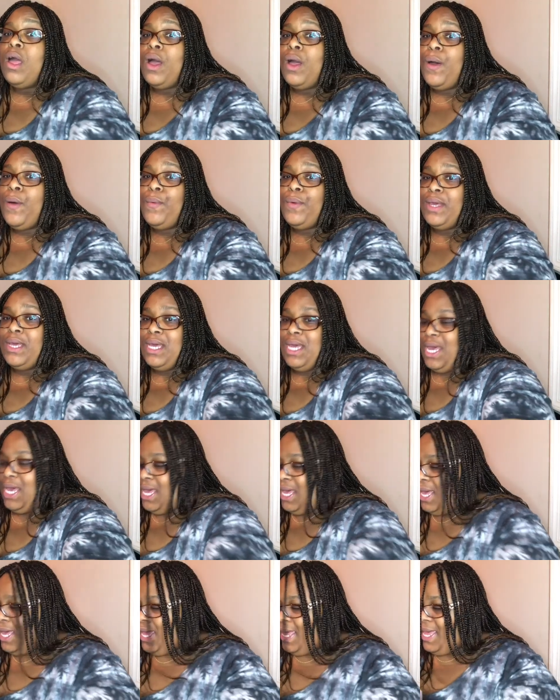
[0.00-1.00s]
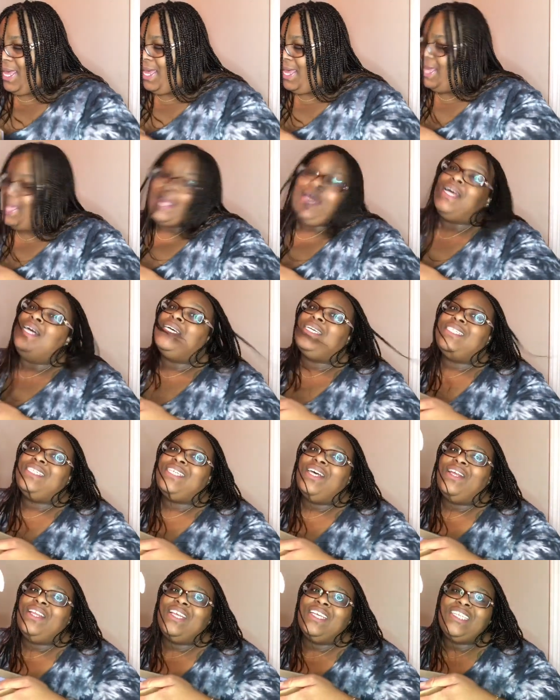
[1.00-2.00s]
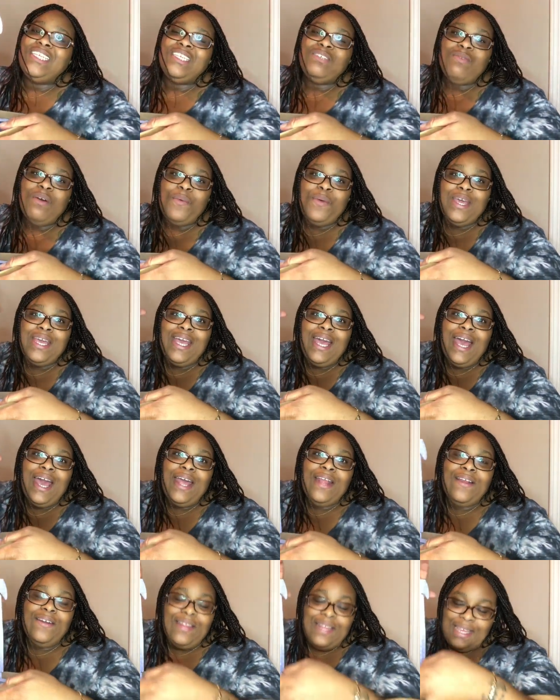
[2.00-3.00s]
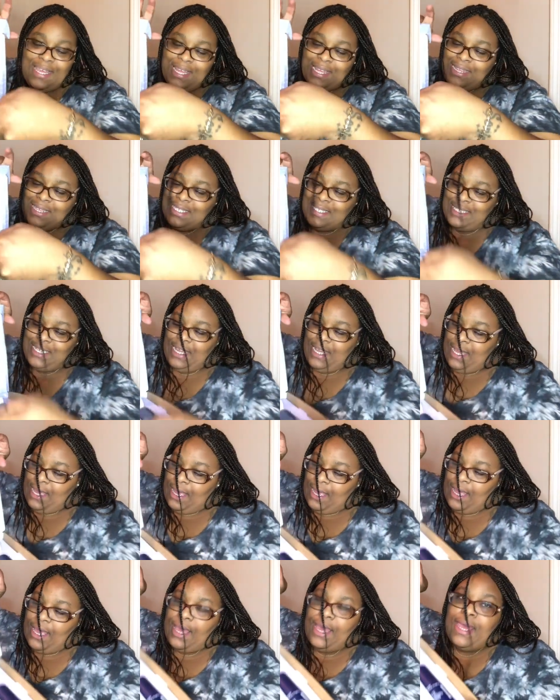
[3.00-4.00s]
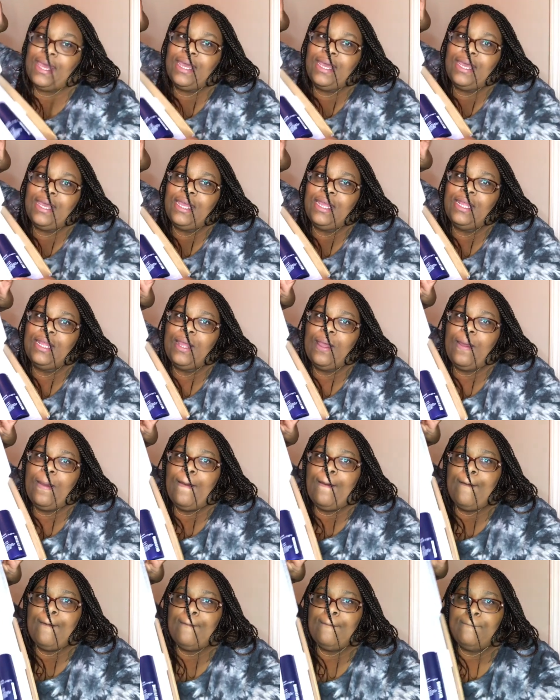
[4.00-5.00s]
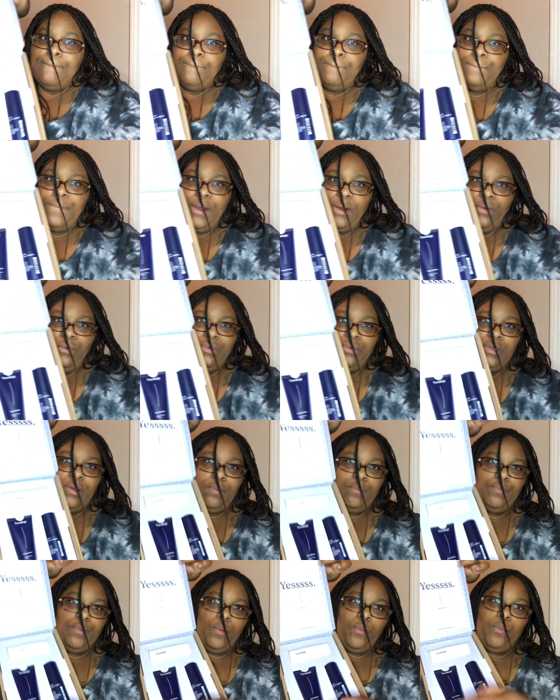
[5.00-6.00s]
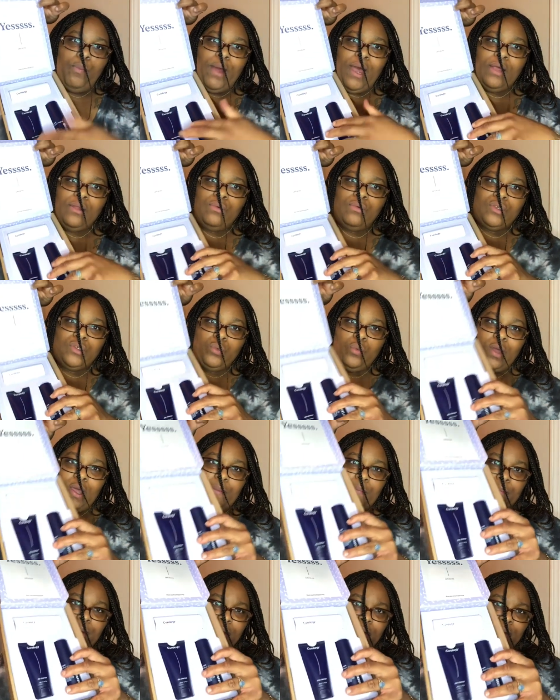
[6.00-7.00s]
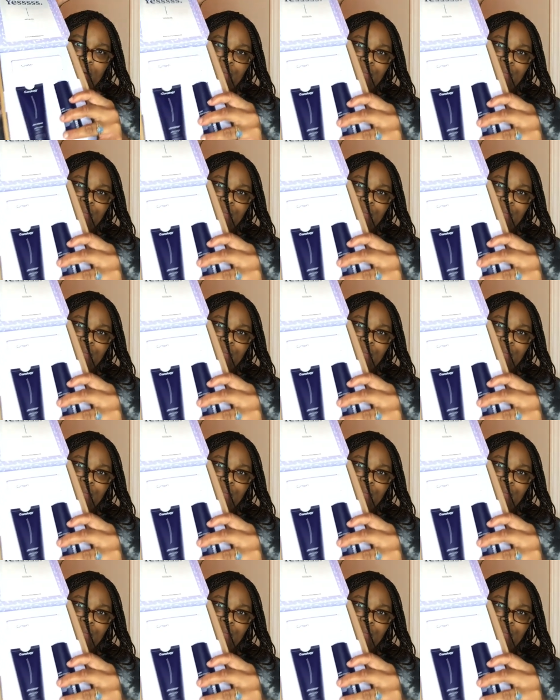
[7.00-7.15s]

Okay, so this is what we got on the inside. But, oh, the, the bottle is white, but